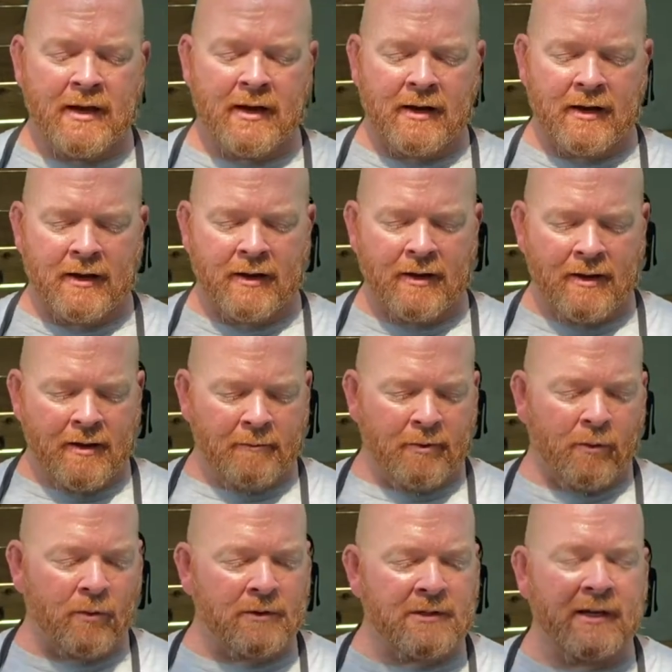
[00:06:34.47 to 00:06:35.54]
but
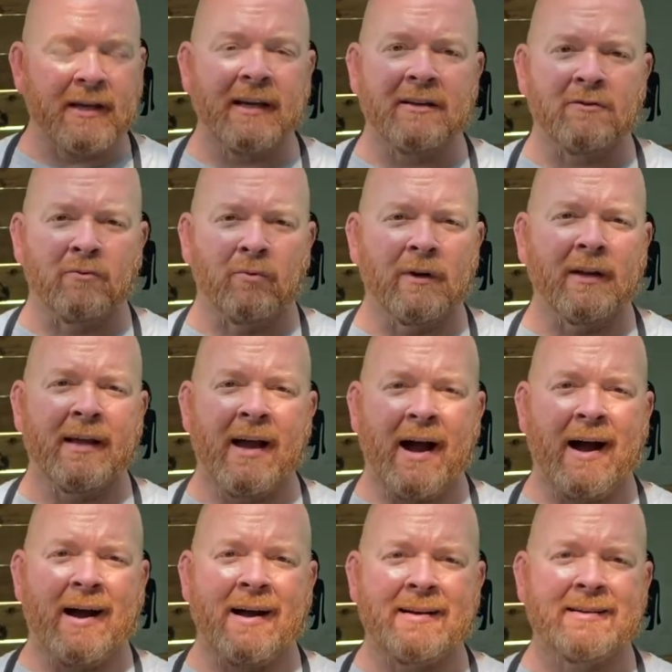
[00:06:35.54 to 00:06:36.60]
once it gets really
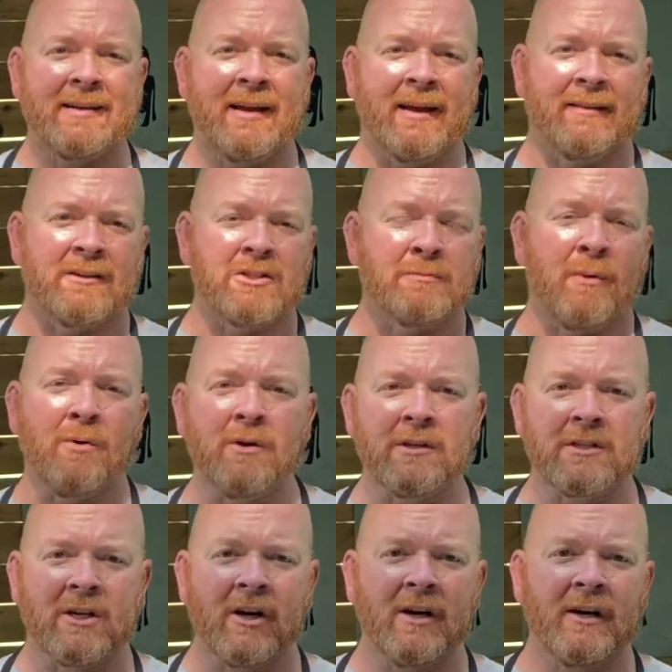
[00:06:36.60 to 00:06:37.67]
hot and the smoke
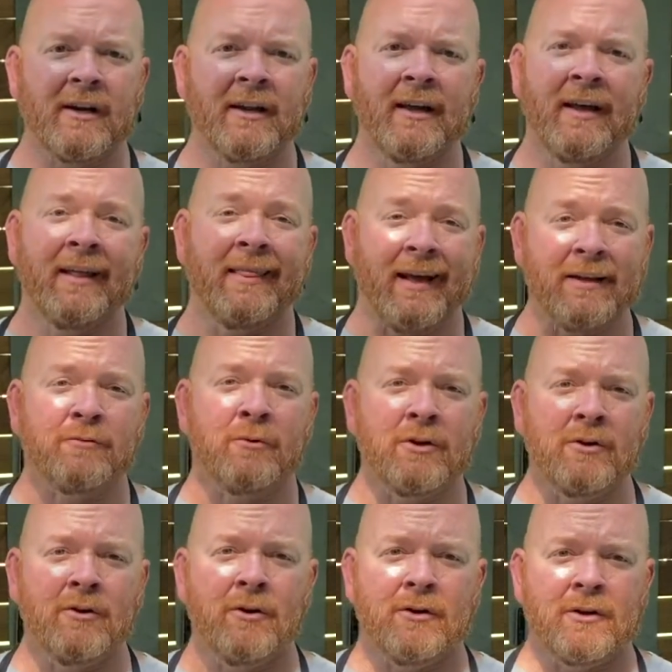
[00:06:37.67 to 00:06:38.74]
is gone, that's when
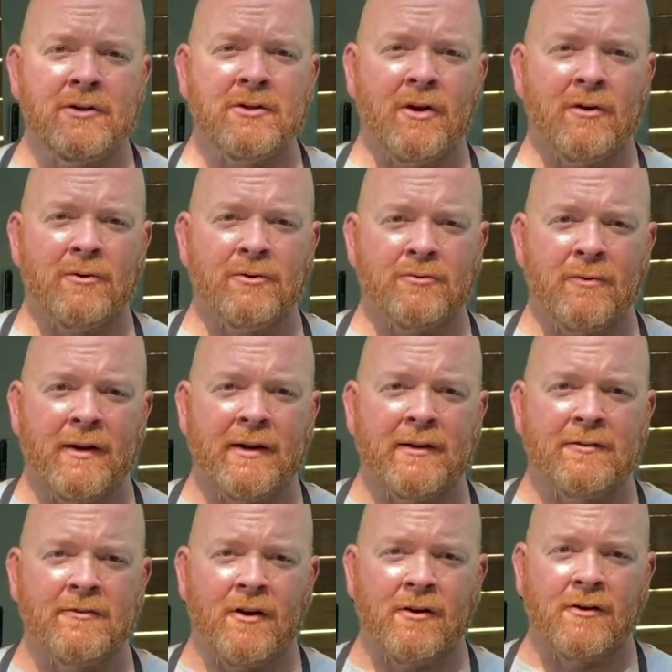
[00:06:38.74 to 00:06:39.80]
you know your charcoal's ready
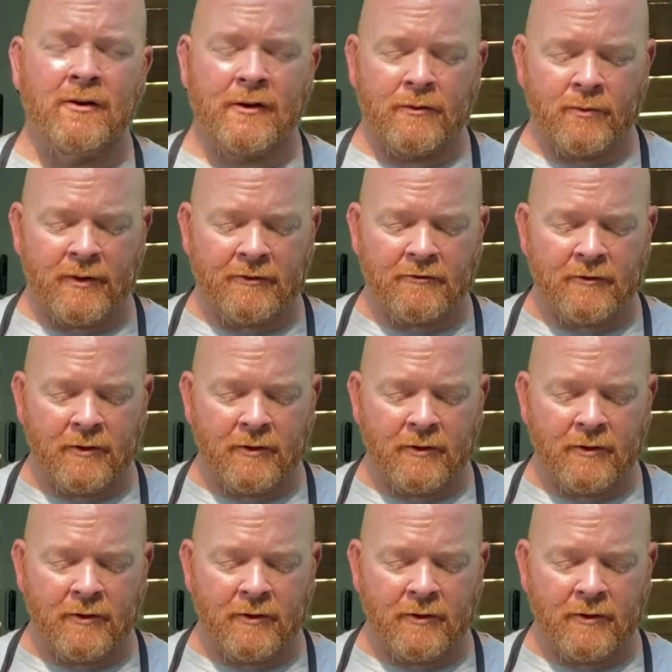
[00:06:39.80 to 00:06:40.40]
to start cooking with.